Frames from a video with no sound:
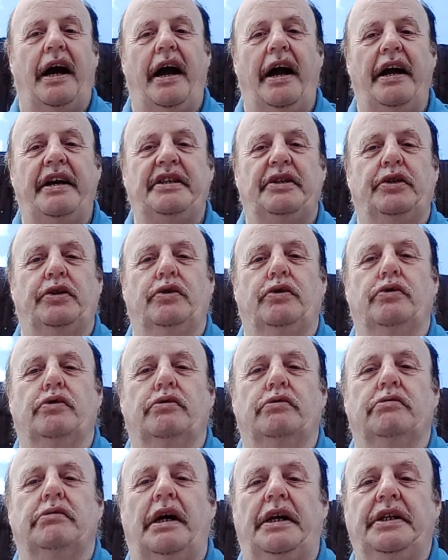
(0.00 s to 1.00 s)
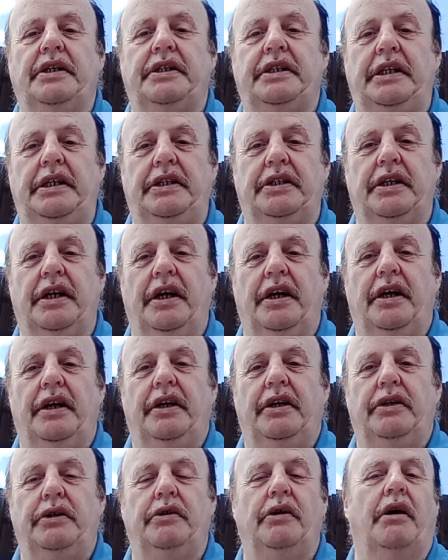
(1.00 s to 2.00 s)
It's granted.
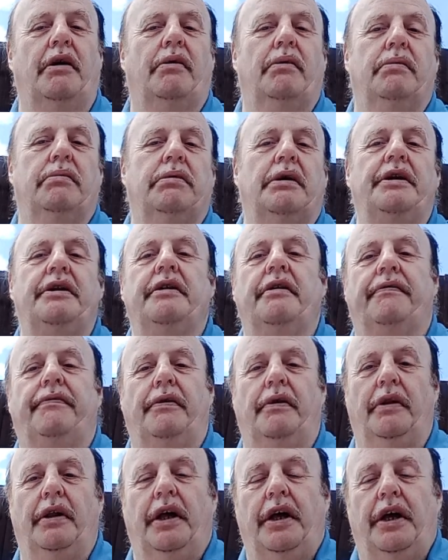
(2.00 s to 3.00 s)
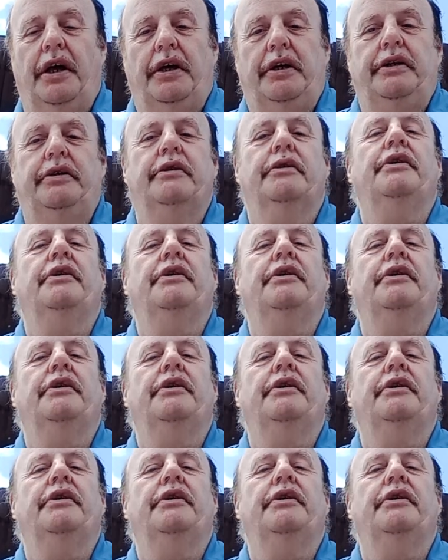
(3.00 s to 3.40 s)
You're wonderful. You're